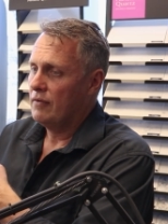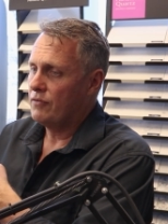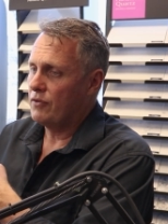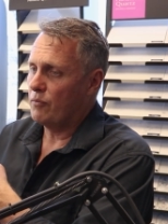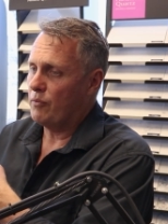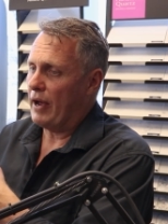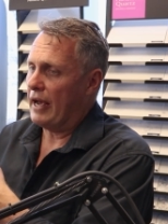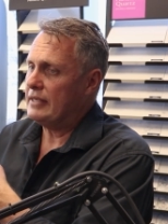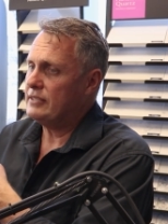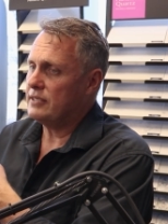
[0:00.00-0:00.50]

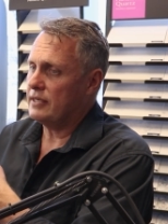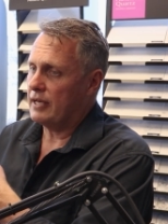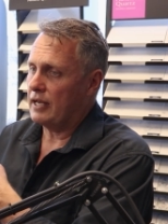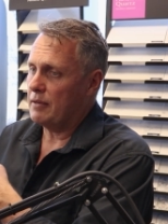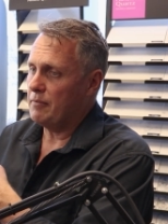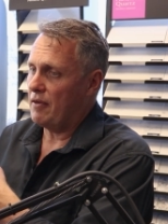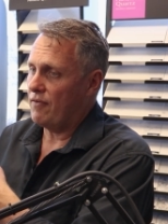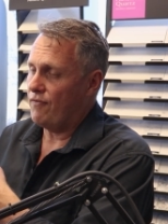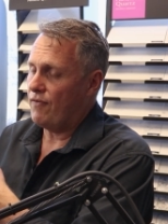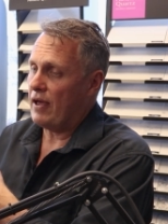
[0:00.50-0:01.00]
The rates are
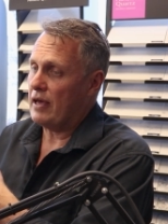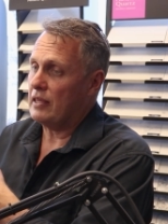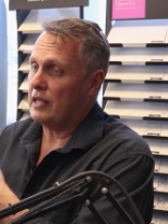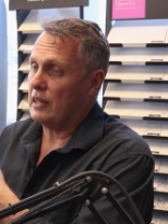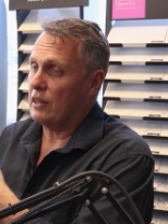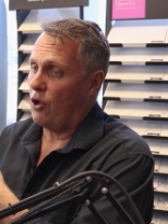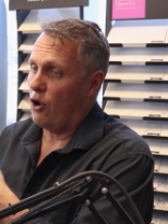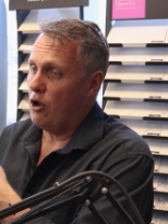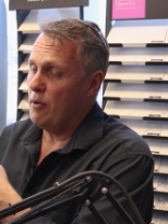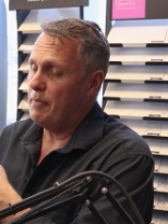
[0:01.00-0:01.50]
going to be
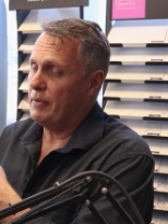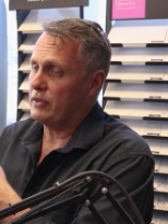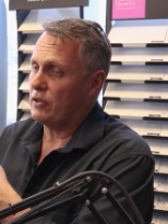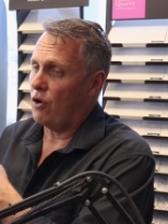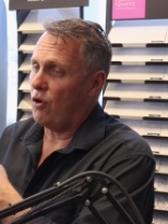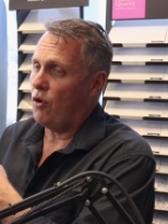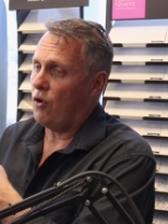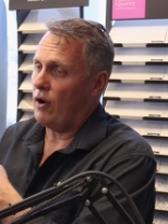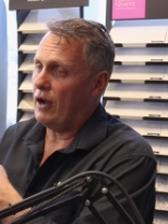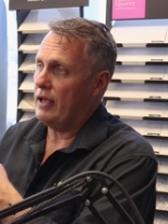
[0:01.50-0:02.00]
fairly low, but
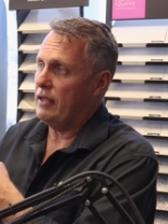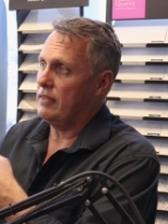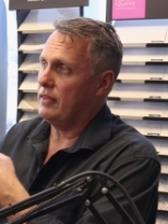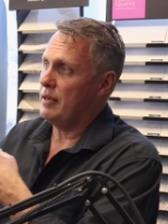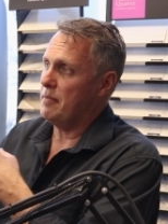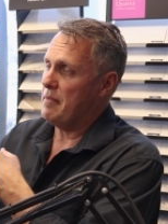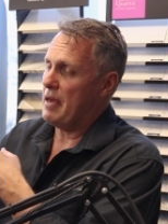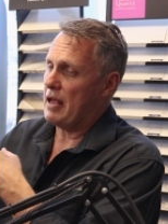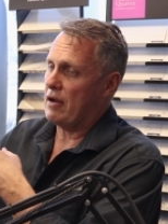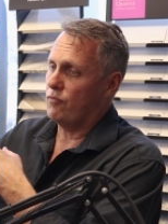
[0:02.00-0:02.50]
the high,
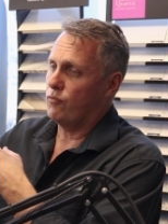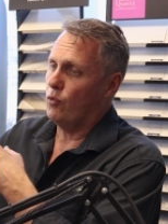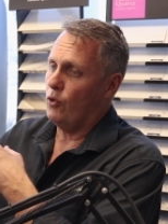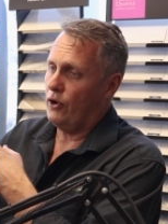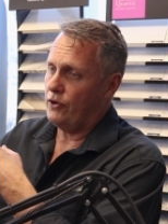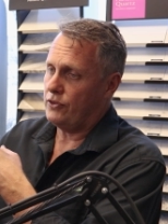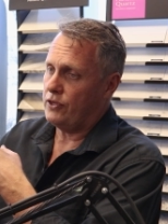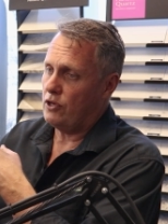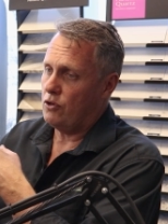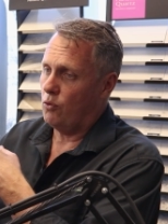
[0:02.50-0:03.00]
the amount of
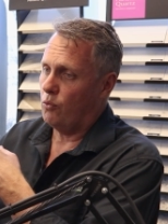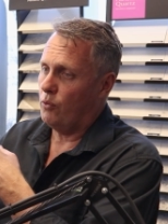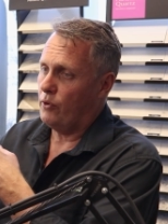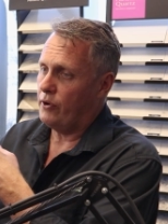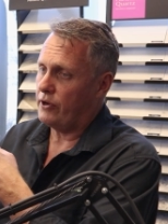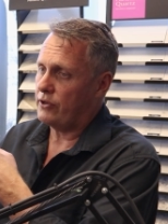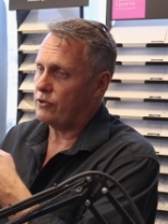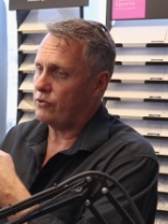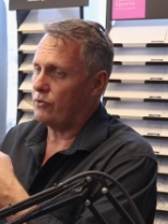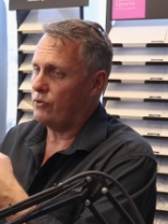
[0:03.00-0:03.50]
work that you'll
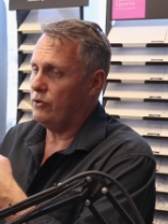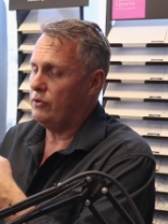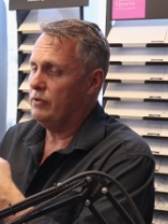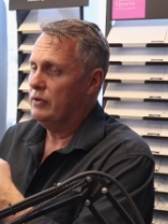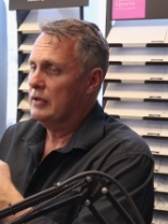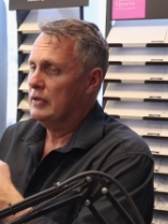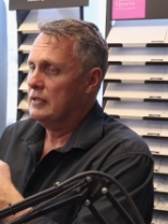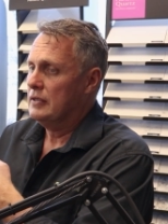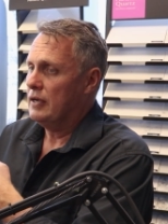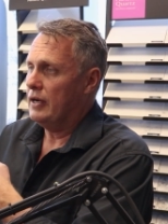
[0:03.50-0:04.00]
work through,
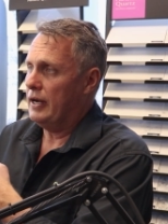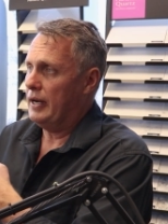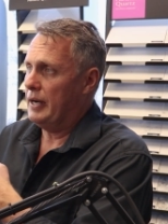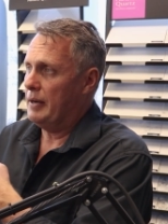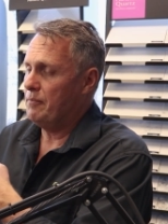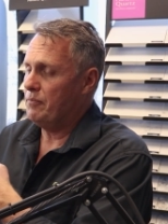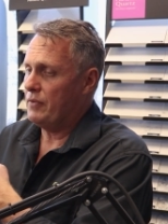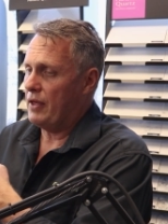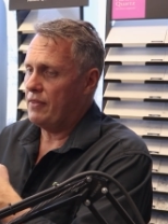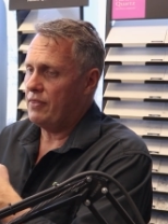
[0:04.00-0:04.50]

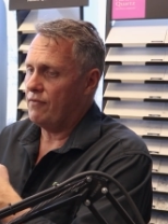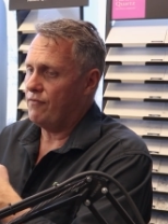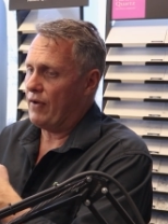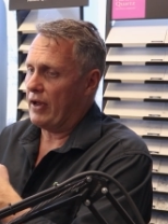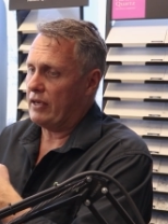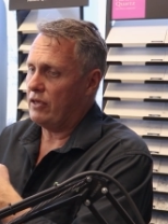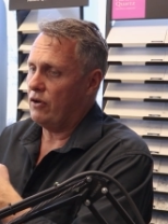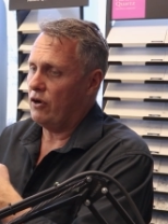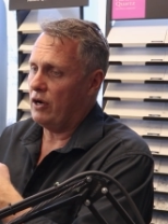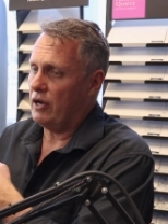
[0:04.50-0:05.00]
um, and the
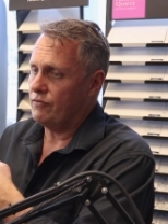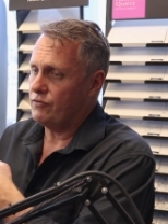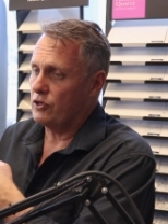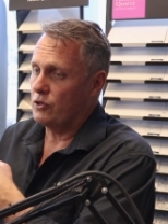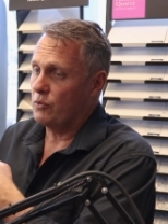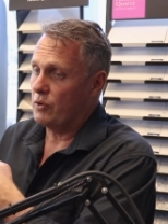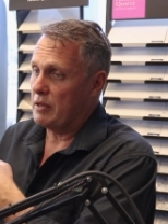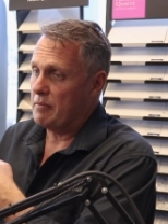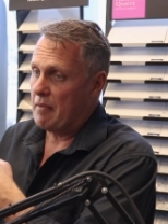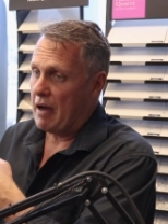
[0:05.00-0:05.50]
fact you don't have to
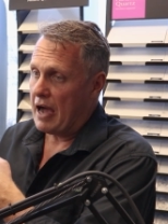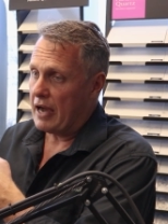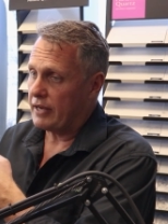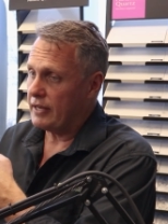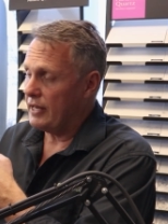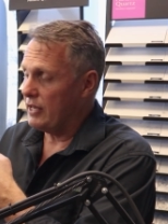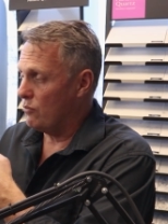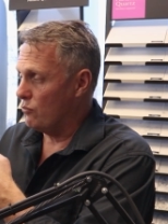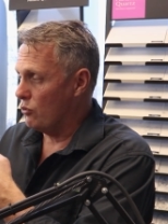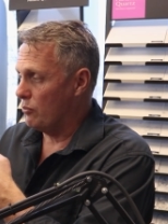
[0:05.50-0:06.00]
do any
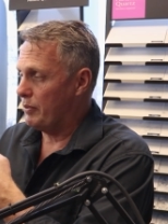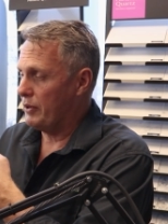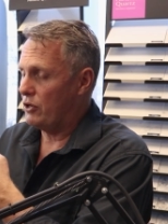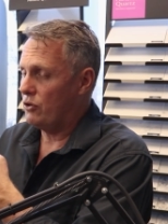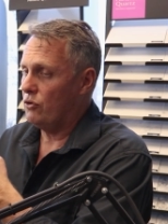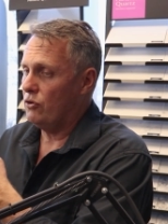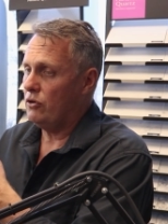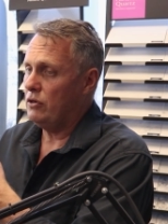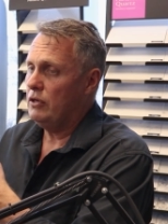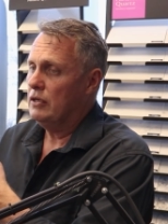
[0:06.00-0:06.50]
marketing will be
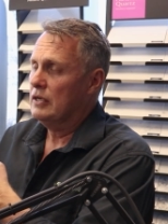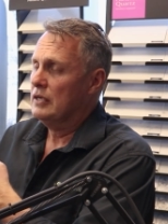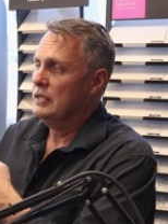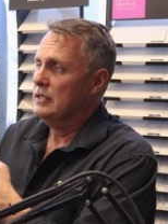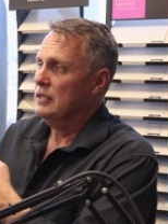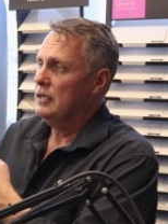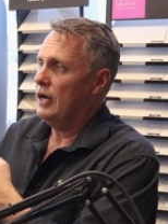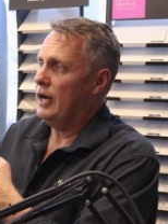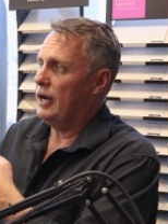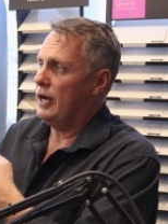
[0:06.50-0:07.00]
good.
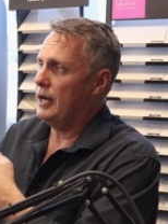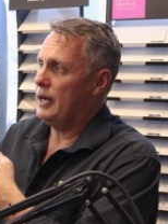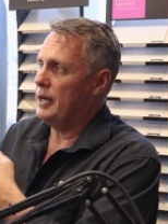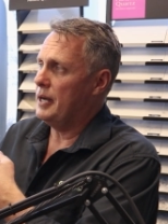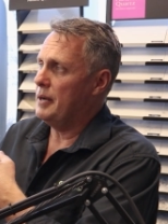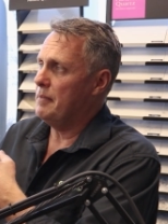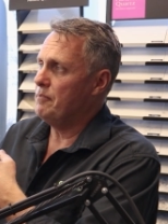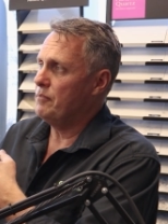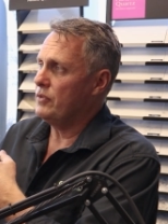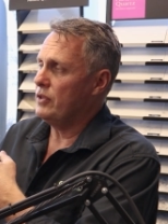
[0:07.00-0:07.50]

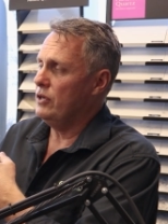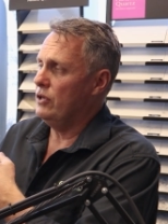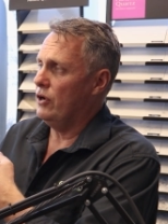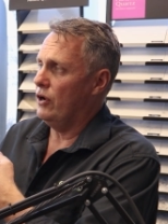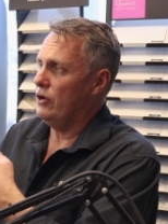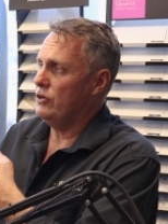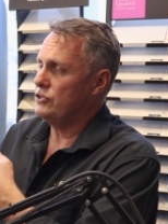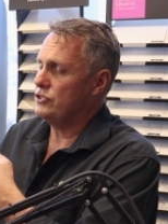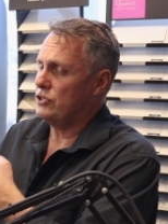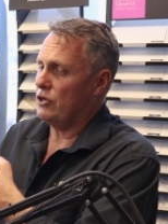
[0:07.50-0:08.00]
Um, you
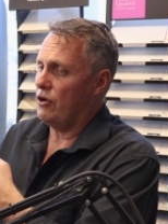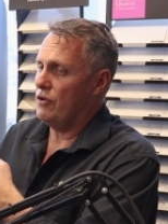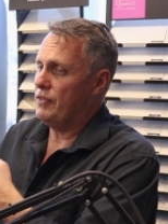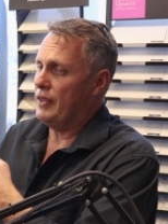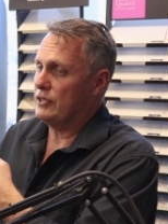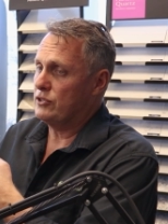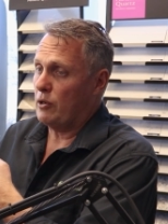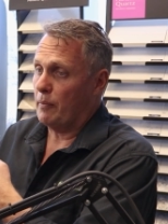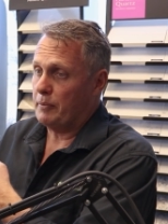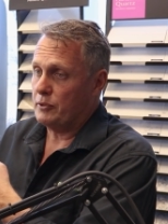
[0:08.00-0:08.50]
know, so
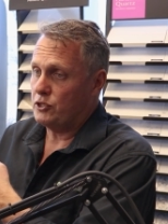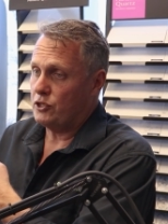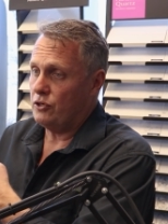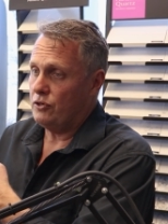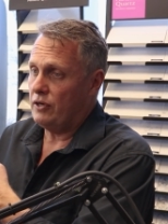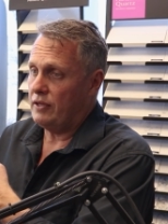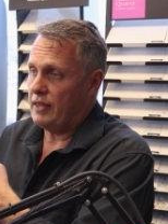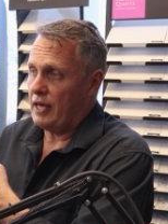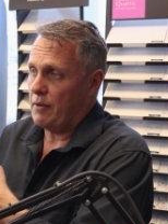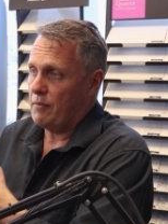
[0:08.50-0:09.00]
there's
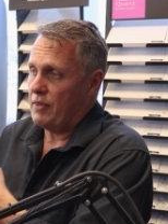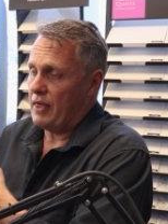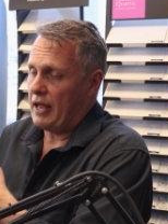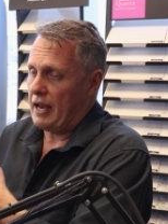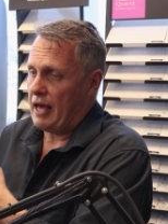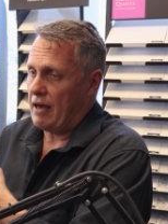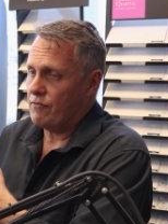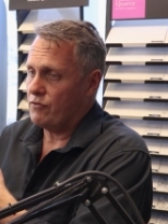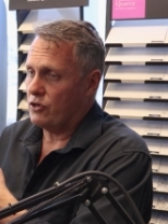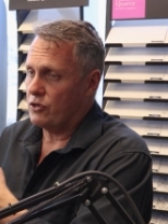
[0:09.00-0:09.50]
opportunity there
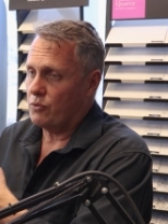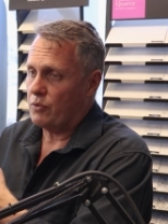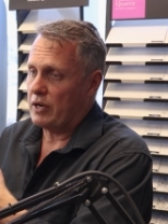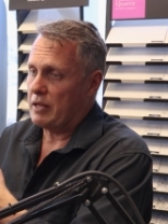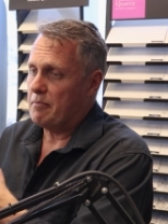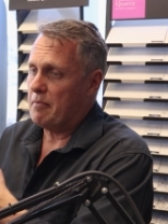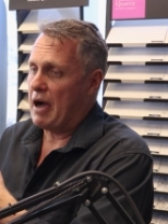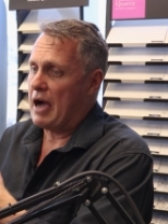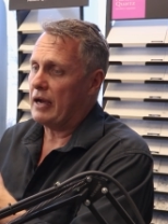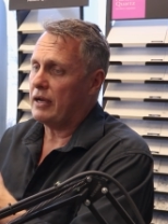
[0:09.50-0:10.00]
without having to do
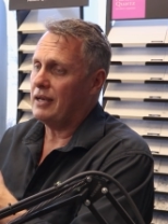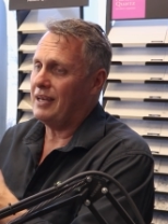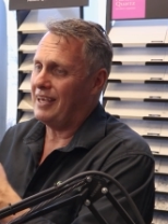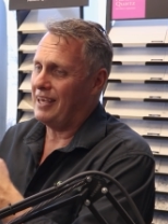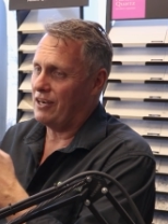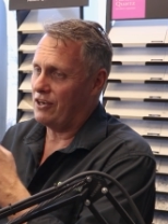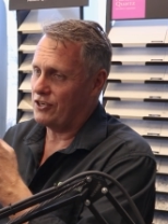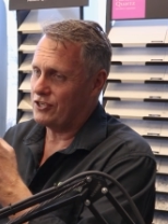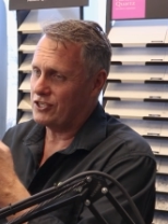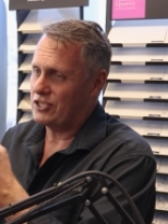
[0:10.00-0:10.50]
any
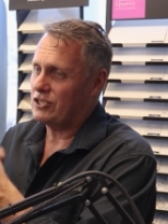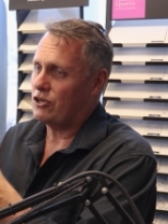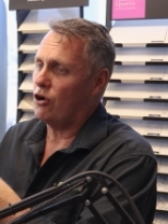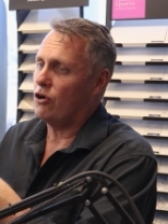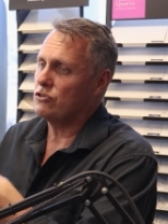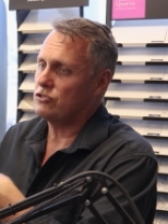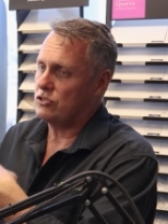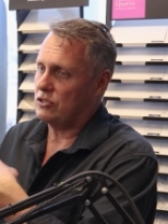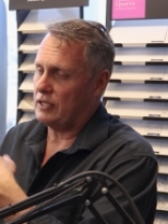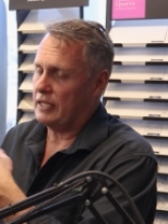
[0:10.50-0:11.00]
marketing, and you're just
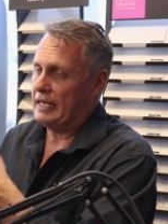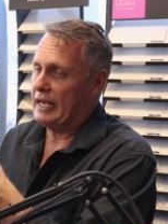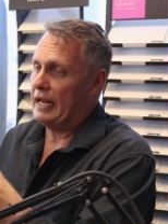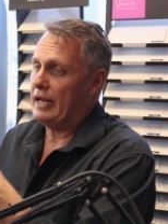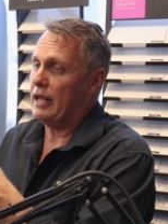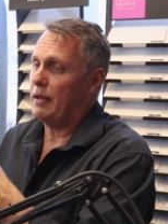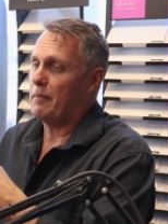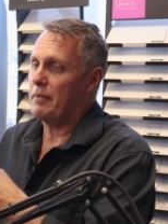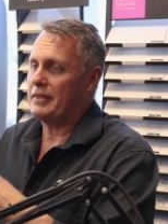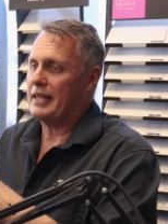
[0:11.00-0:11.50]
constantly
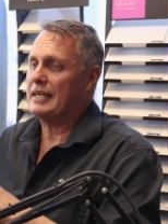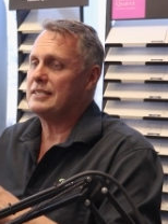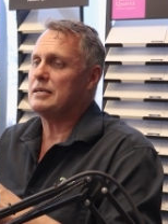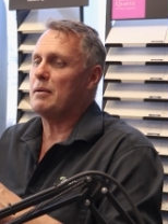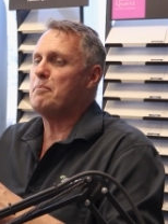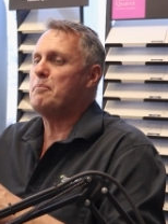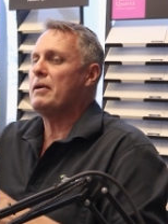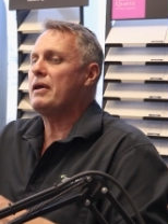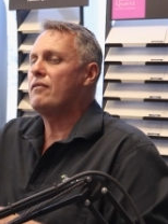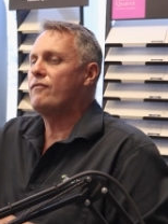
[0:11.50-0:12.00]
getting it. But that's
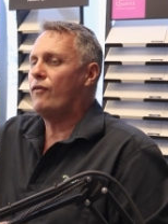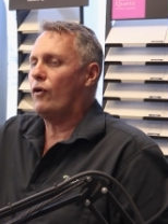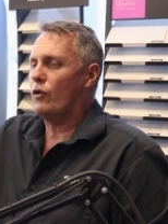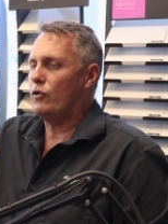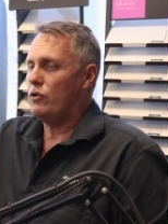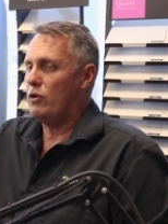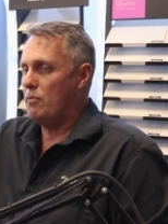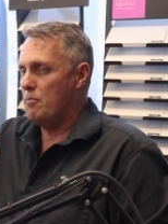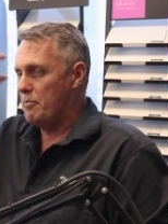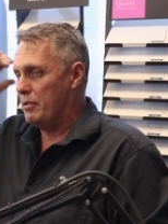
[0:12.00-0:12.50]
a big
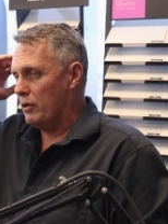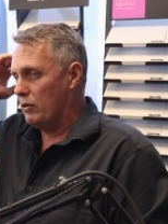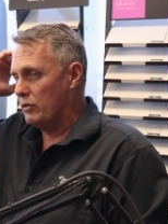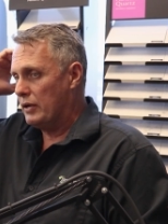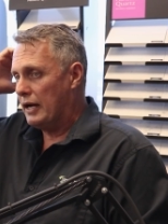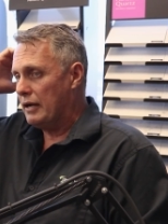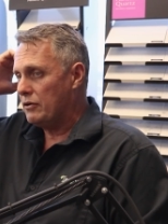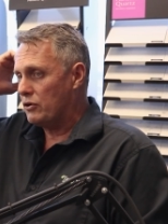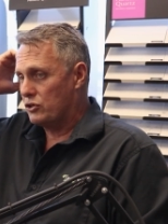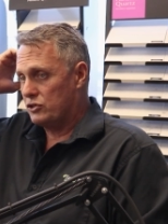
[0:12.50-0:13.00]
volume
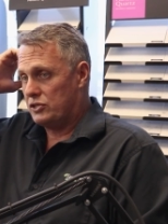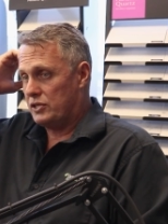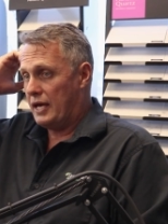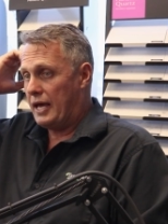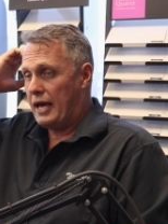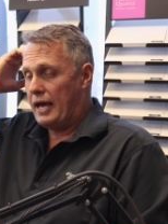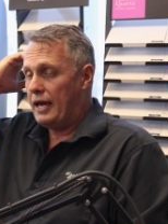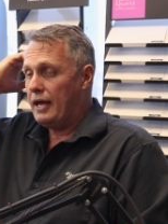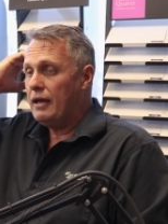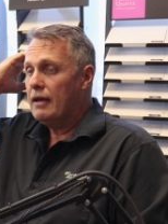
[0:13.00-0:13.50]
builder because
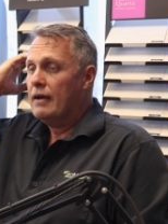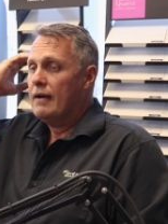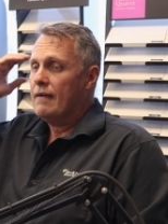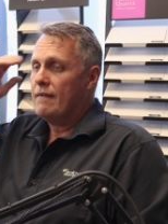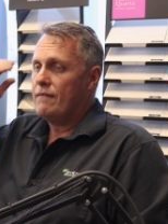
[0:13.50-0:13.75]
they're